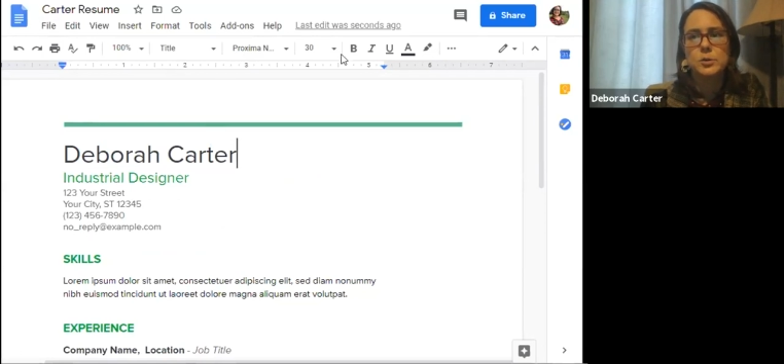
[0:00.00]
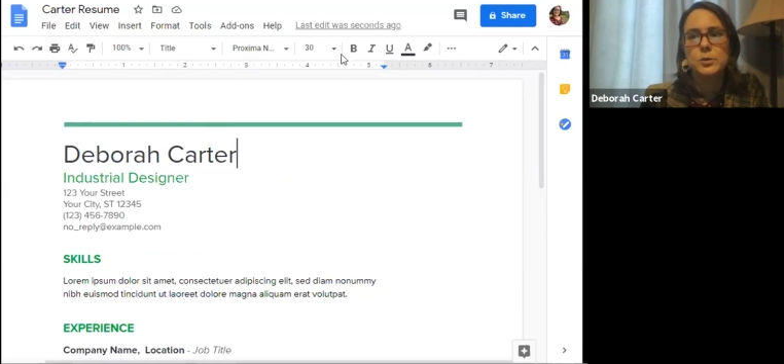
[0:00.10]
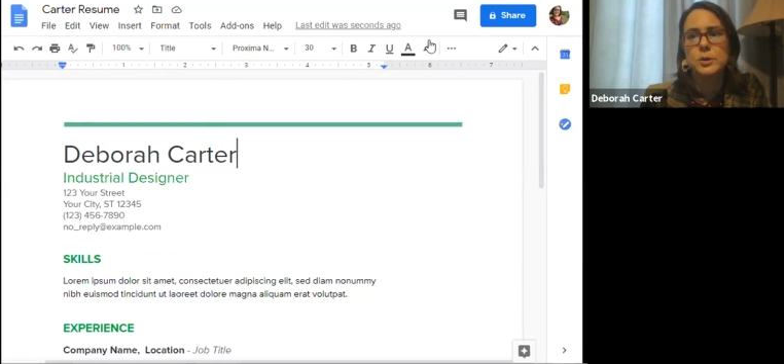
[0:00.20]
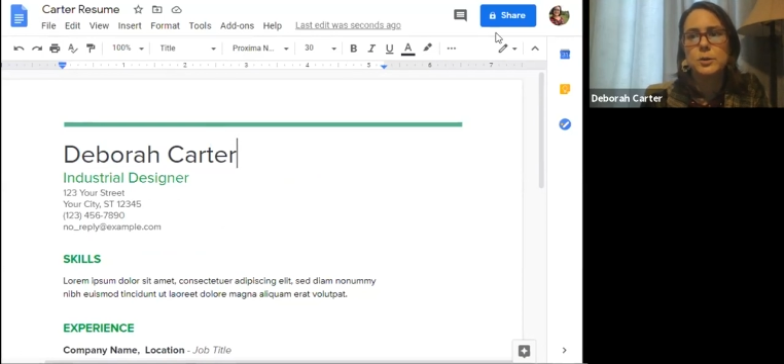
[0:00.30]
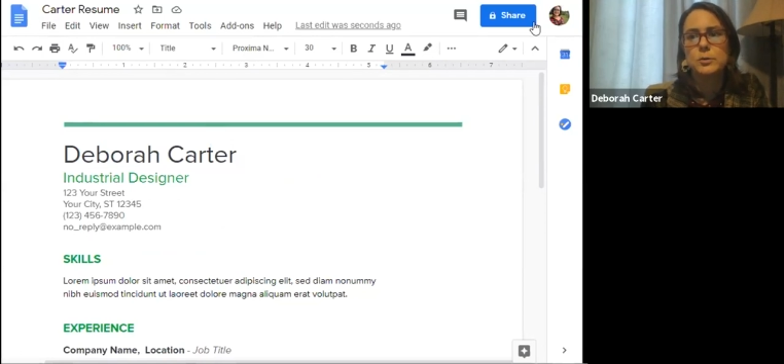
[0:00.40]

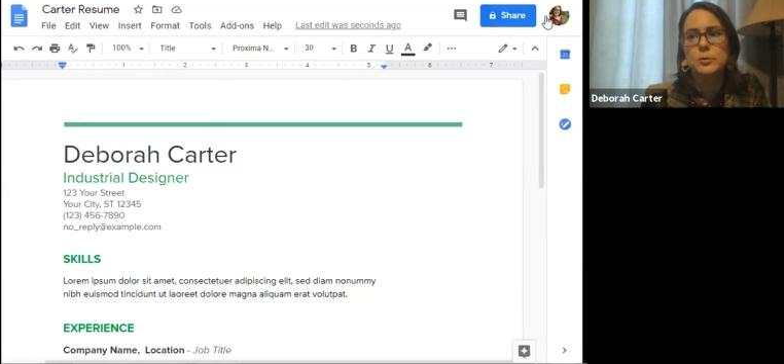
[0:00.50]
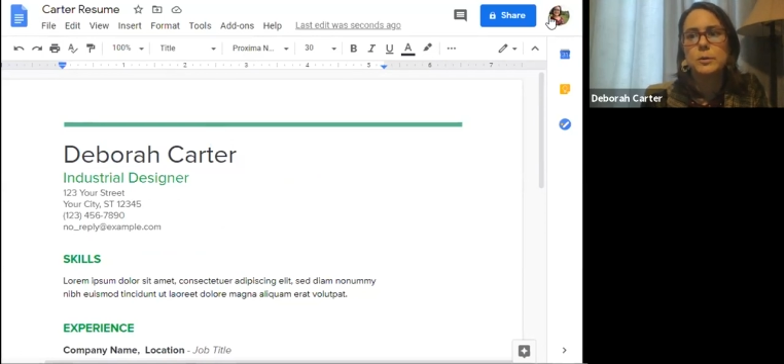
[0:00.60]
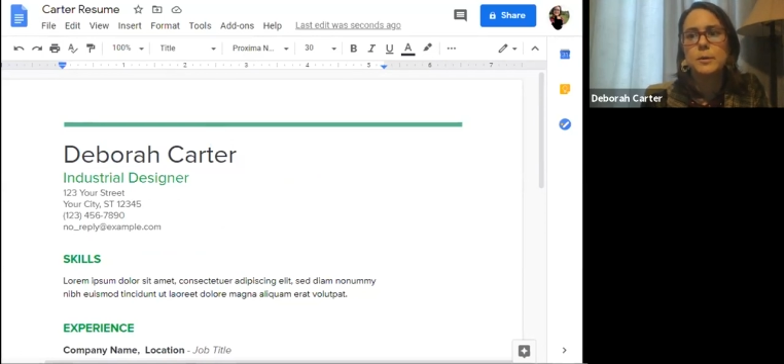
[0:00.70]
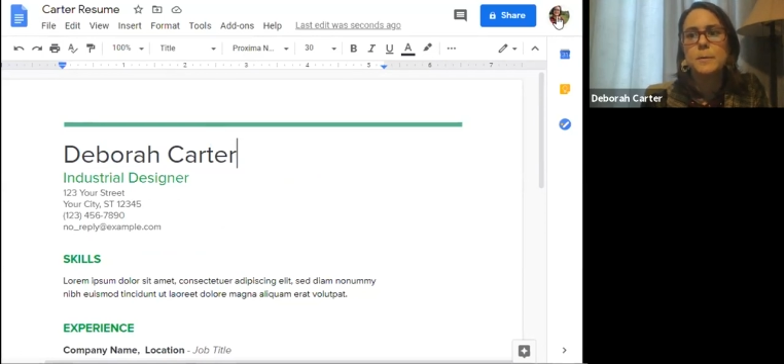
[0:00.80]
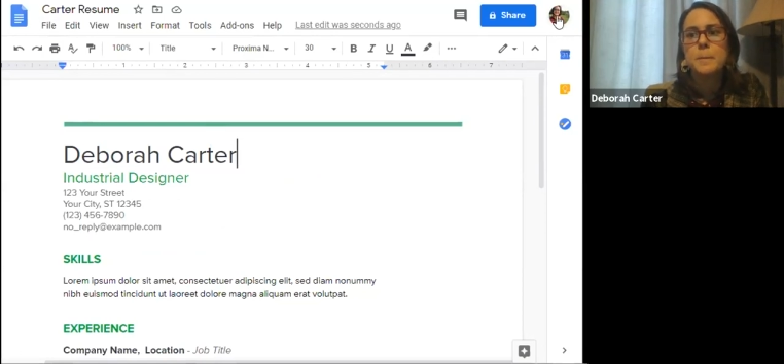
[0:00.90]
you,
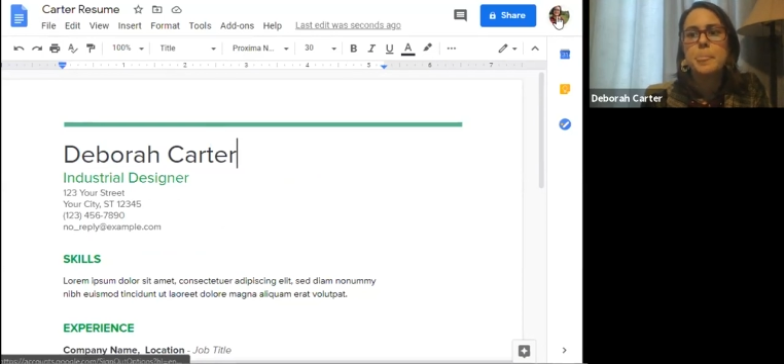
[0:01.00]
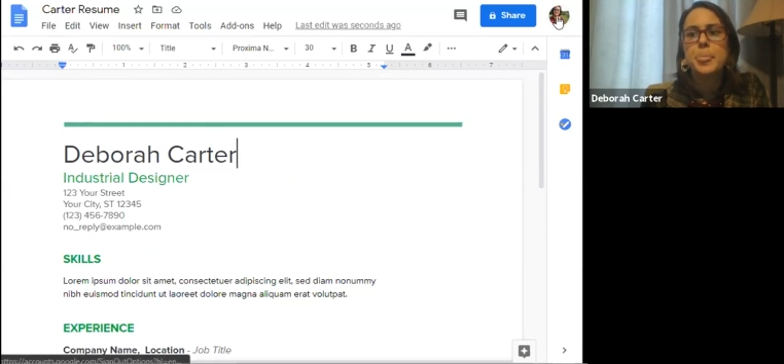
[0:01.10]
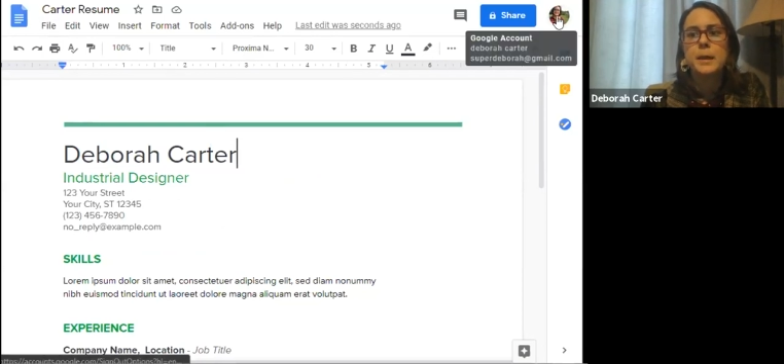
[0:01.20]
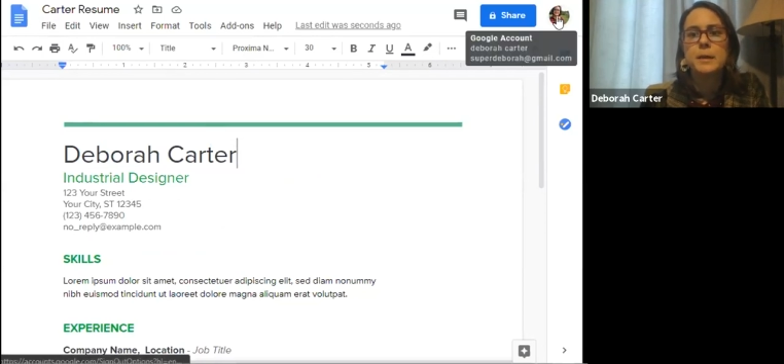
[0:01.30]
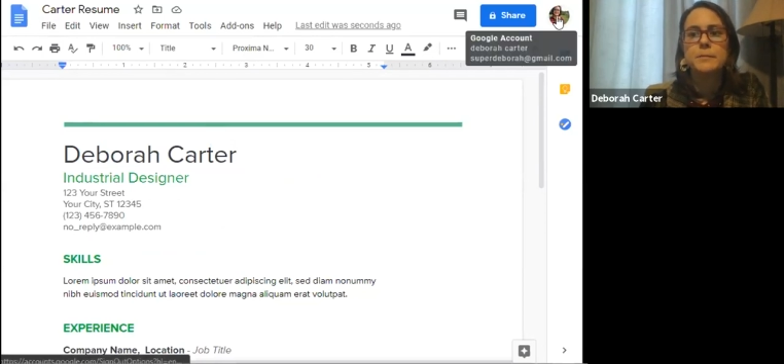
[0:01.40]

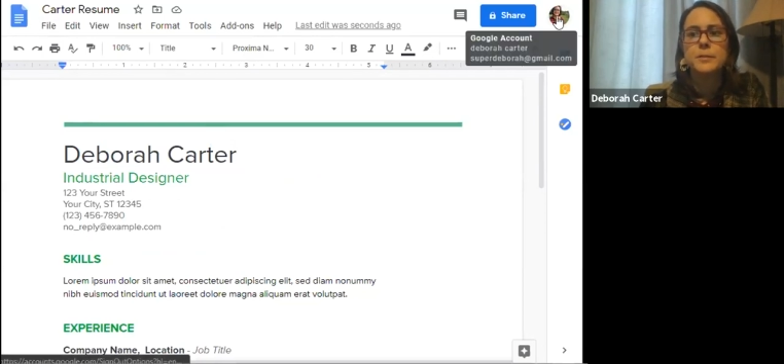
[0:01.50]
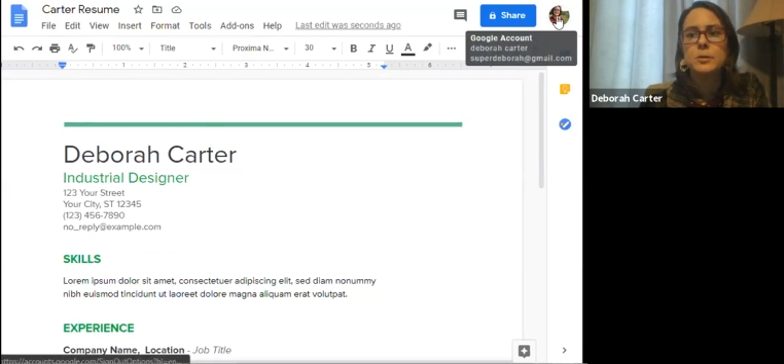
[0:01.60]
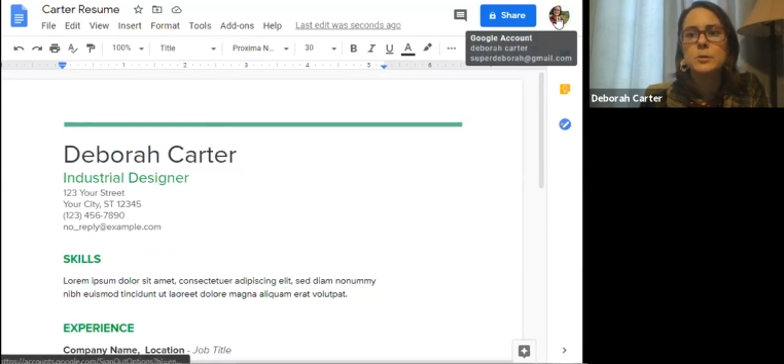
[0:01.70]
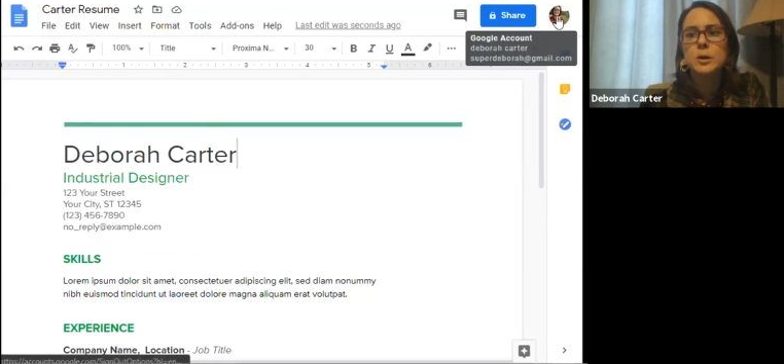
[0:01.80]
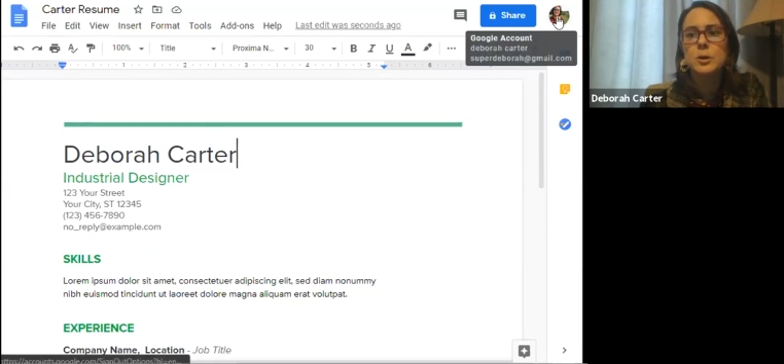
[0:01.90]
if
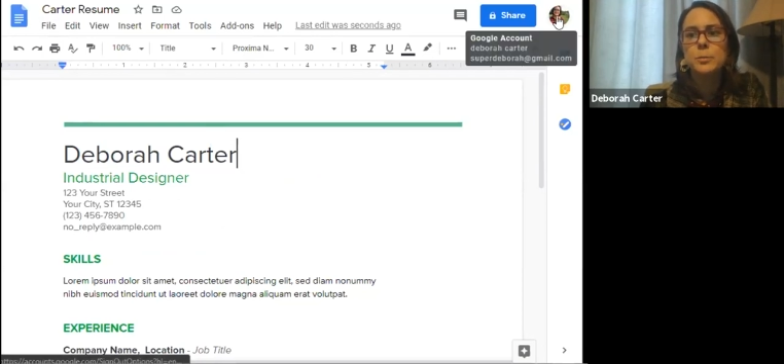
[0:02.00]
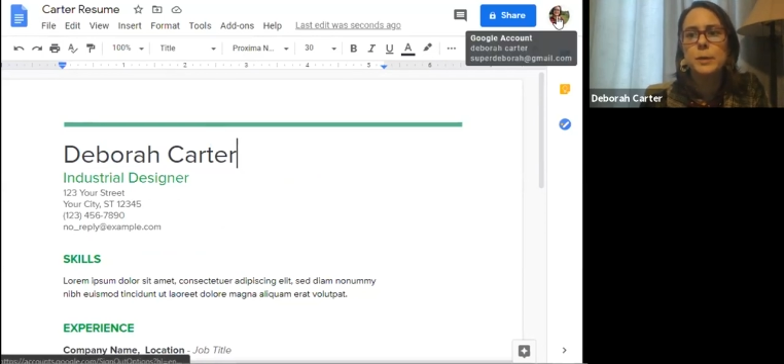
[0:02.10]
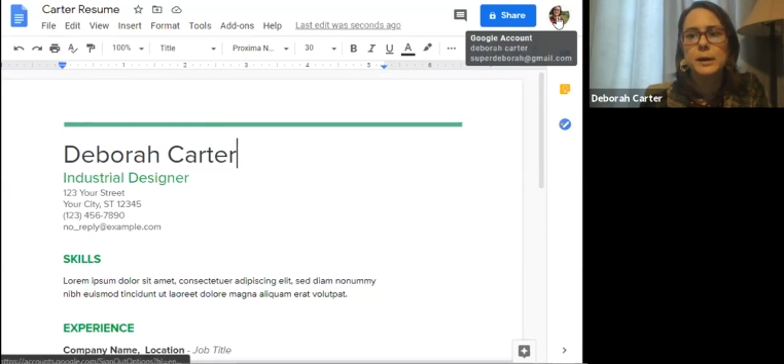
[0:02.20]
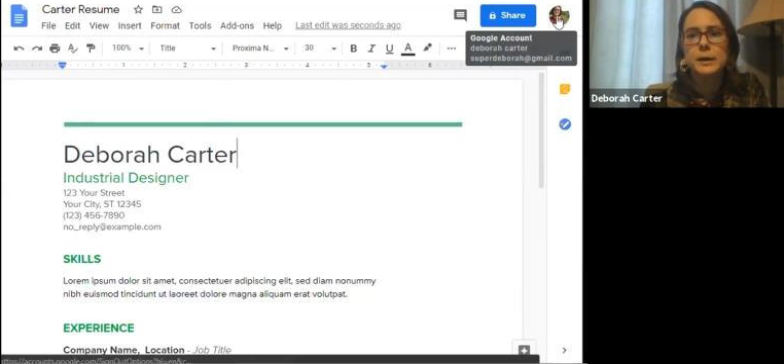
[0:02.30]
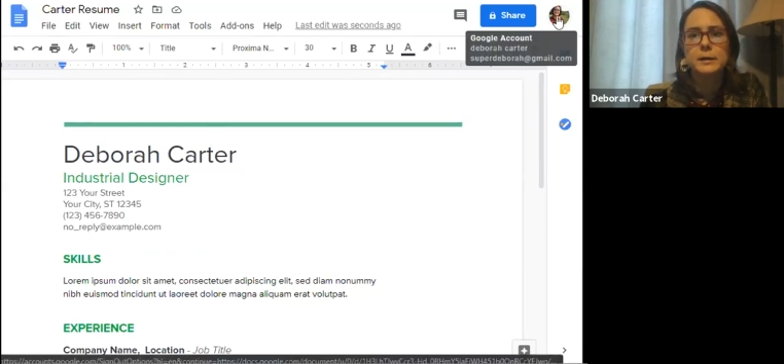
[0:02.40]
you go
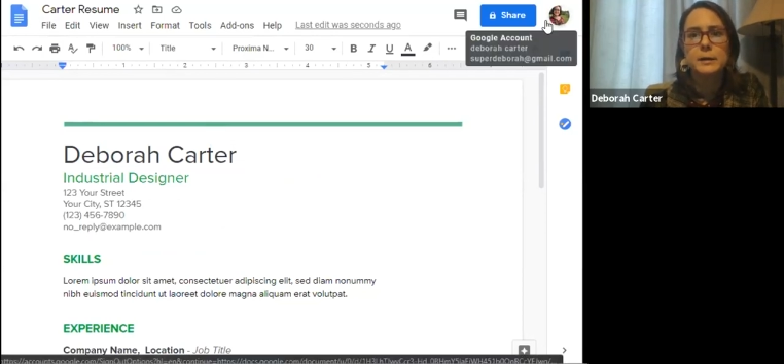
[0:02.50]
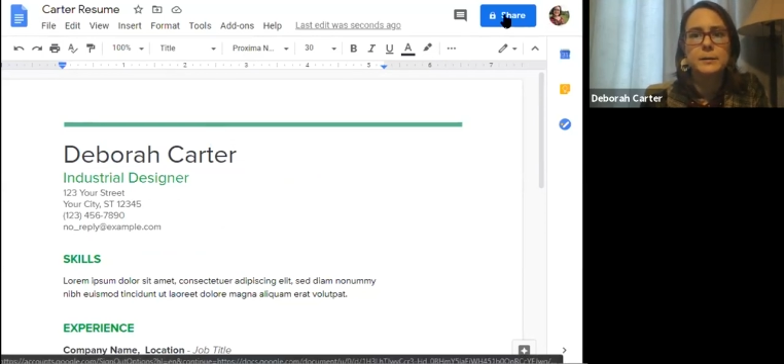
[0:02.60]
back,